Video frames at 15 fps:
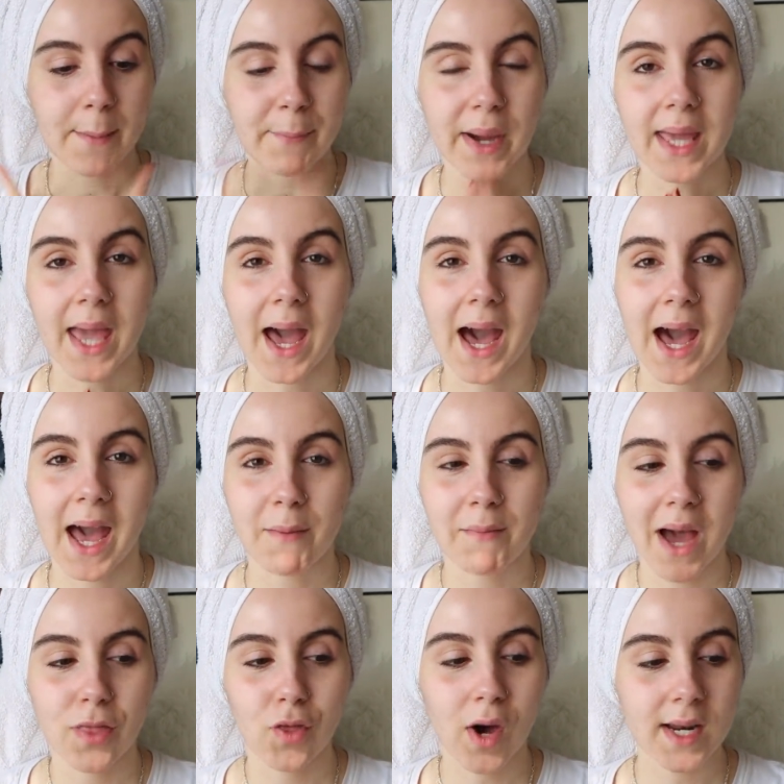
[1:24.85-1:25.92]
But yeah,
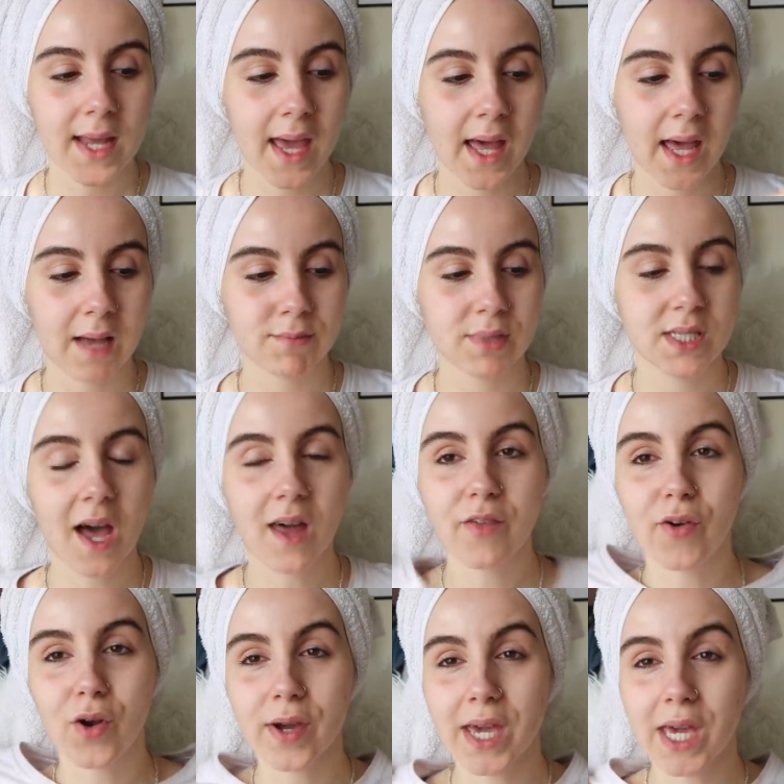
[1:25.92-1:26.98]
I thought I'd start
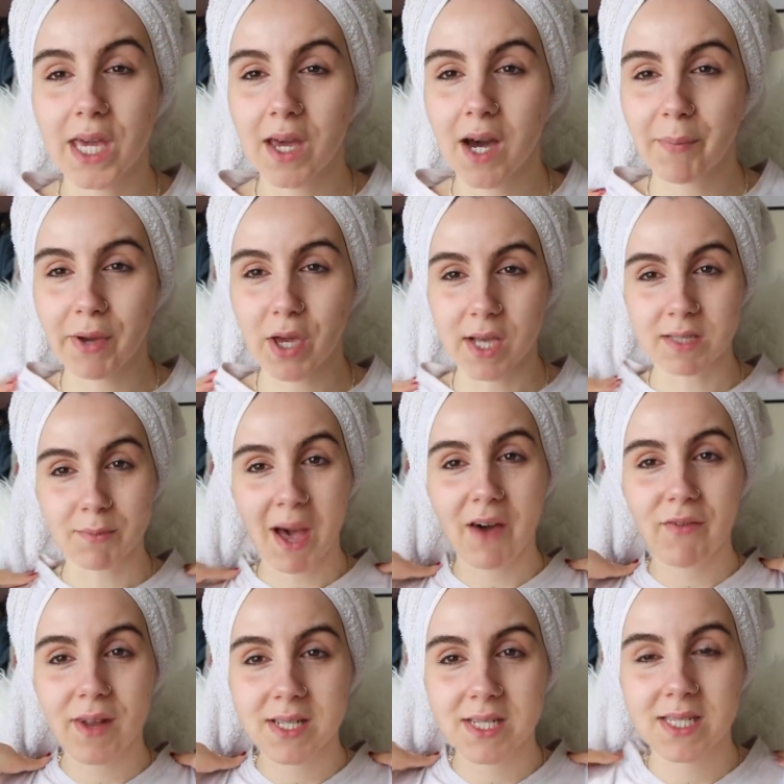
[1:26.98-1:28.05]
the vlog here because I'm
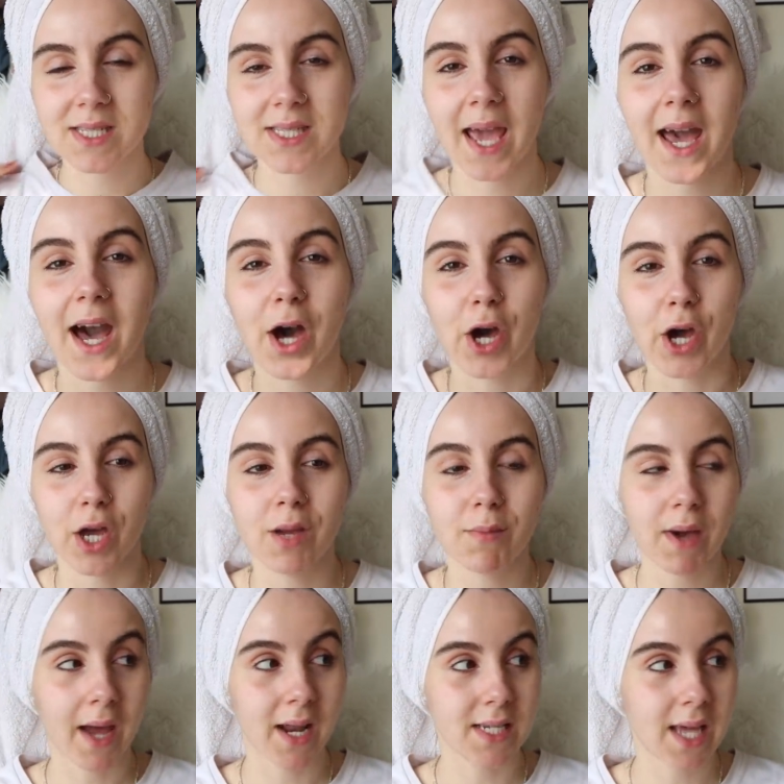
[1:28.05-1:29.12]
having a stay at home
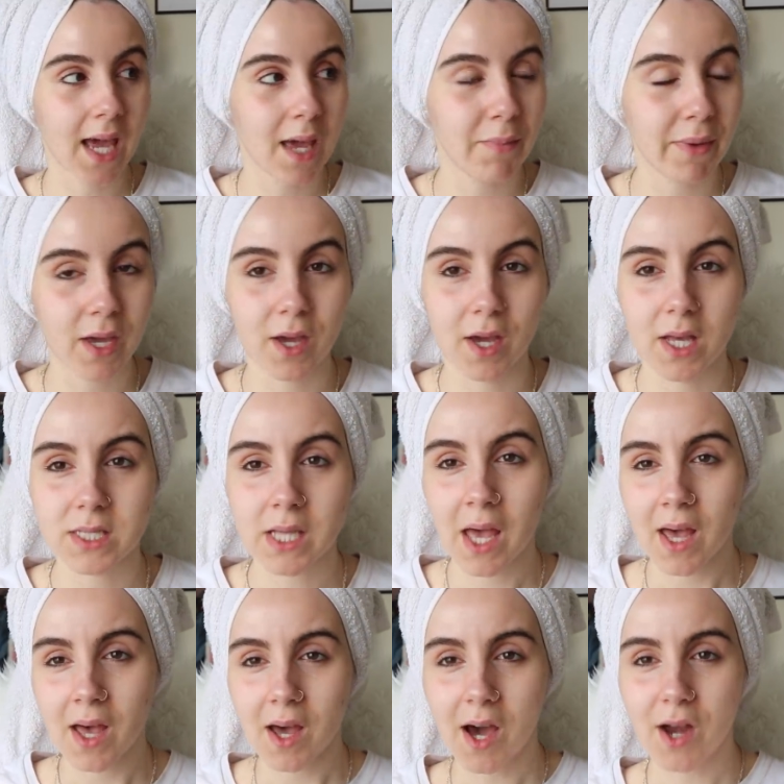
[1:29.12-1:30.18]
kind of day because
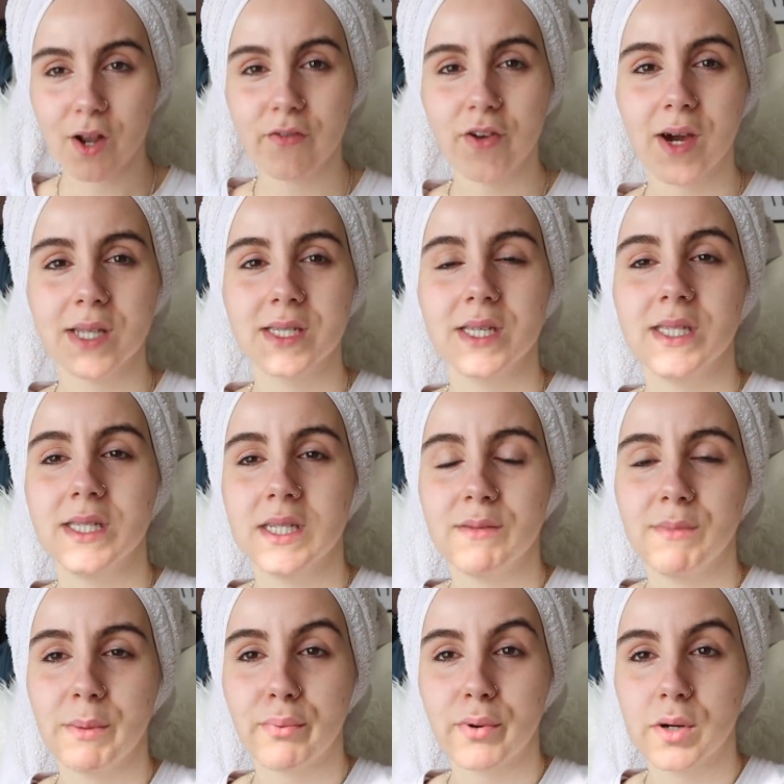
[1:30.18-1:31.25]
I don't know if you guys can see
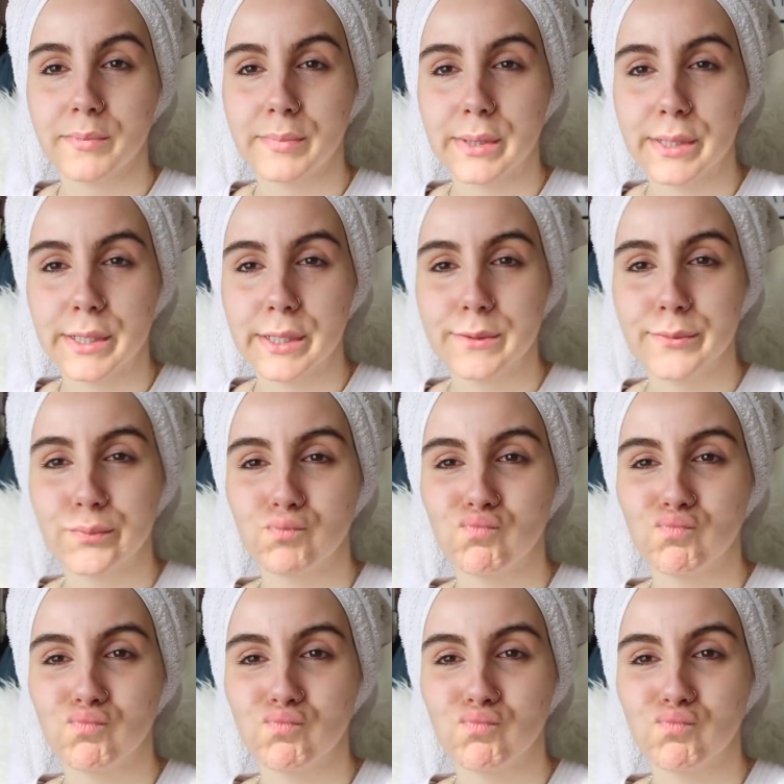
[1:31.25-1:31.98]
me properly.